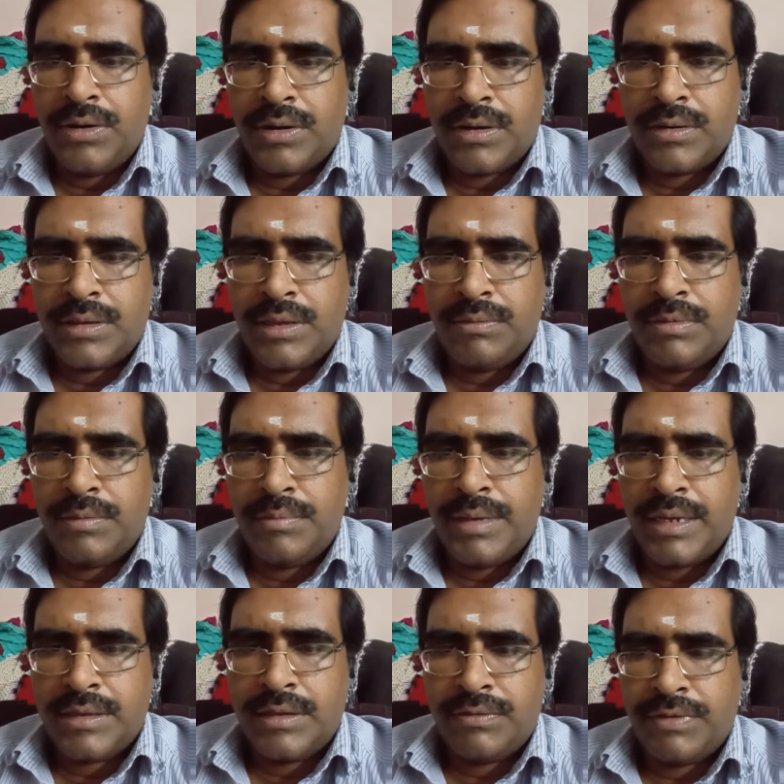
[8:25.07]
or they will
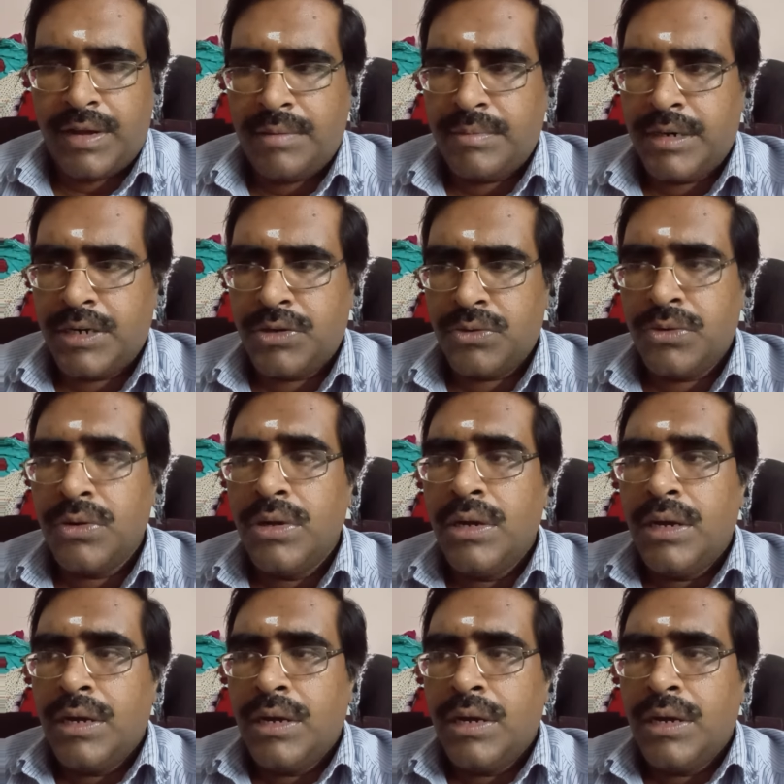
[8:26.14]
make their family to